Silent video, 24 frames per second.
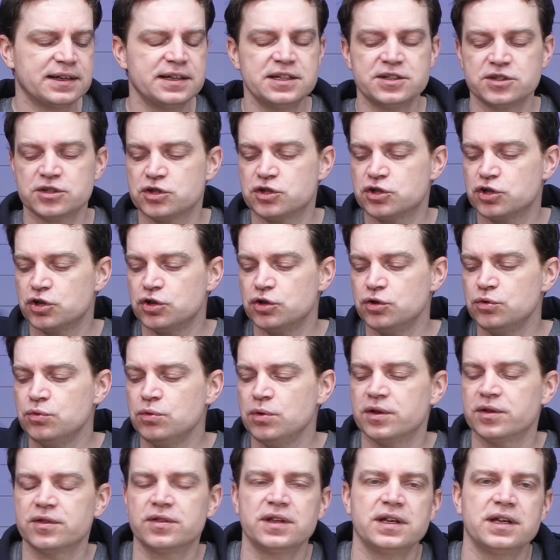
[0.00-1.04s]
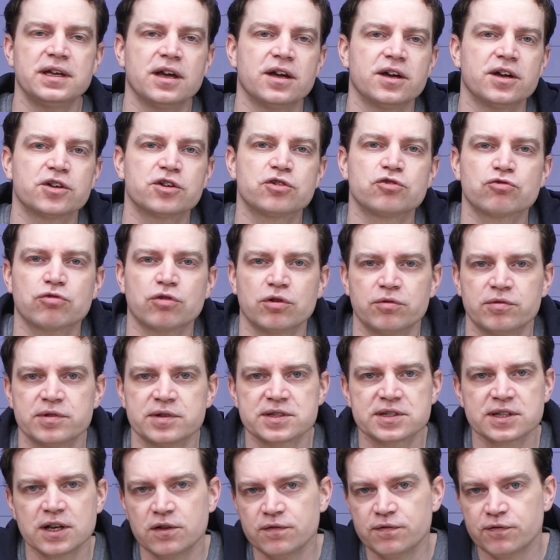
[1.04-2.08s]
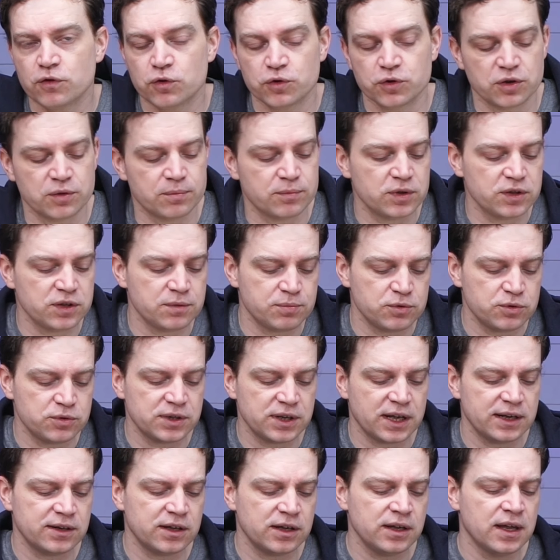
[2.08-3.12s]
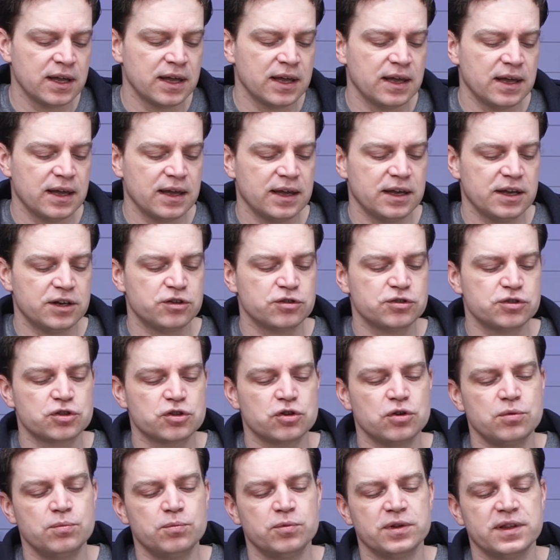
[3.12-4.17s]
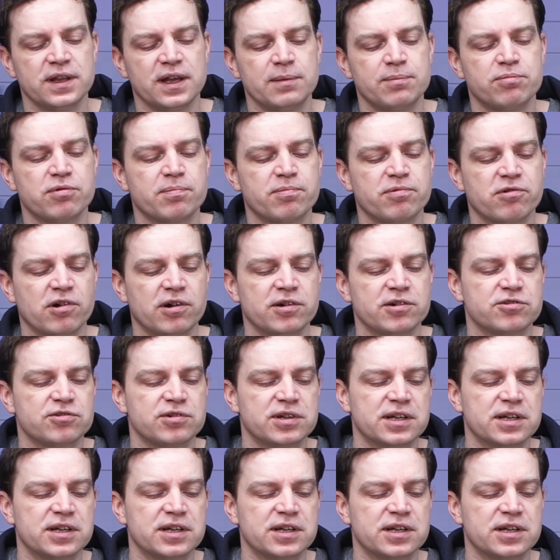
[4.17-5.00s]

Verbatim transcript: it to the uh, controller itself or your motherboard header. It does come with a proprietary